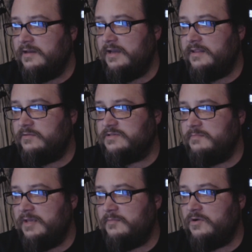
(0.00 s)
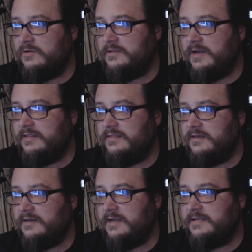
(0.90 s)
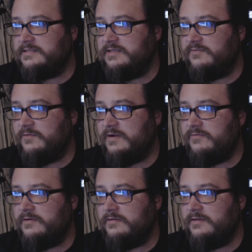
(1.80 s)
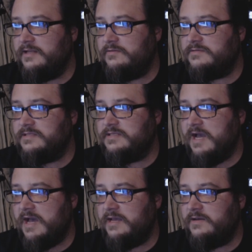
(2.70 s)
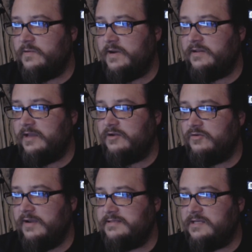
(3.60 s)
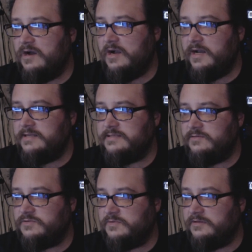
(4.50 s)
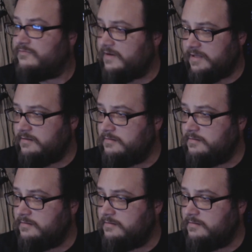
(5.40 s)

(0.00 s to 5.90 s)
And there was a meme called I Think I Can See Forever, and it was this guy who had like crazy cock eyes, and it was really funny,